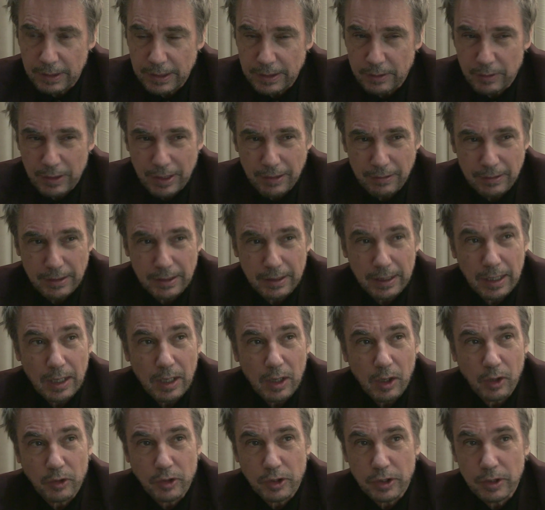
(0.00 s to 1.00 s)
So I think
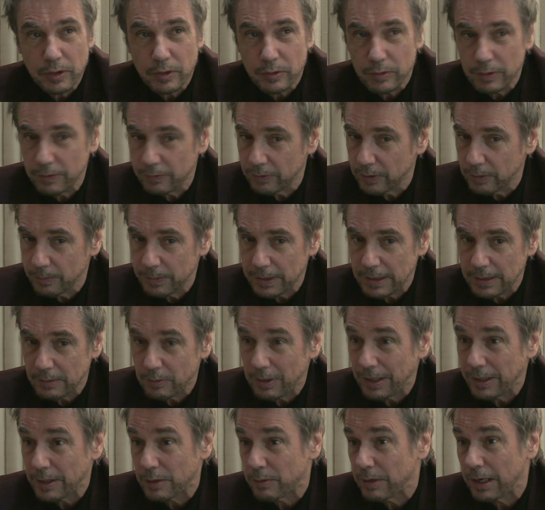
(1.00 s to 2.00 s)
Oxygen 3 for me is
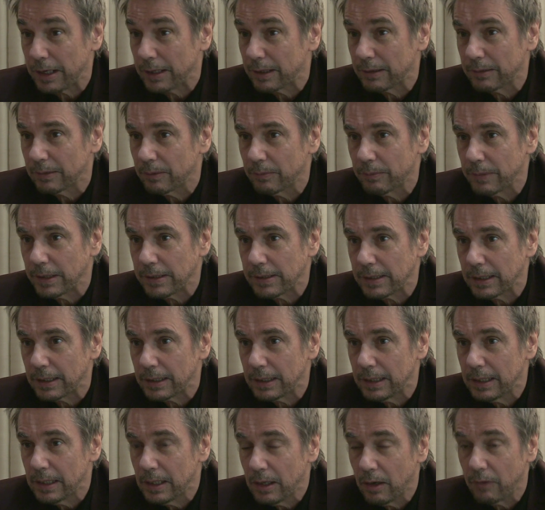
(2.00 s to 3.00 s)
one track,
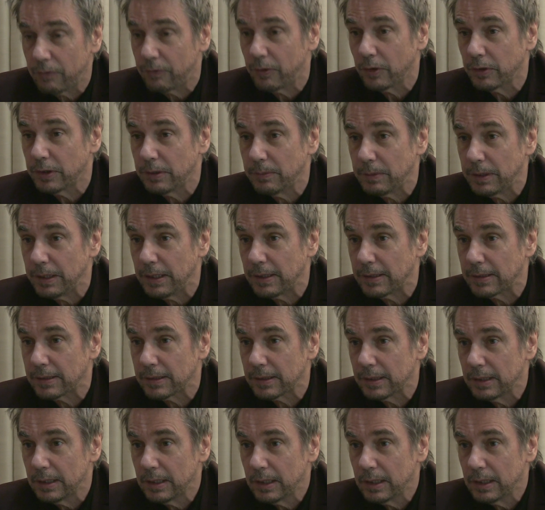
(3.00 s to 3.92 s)
basically, of 40 minutes.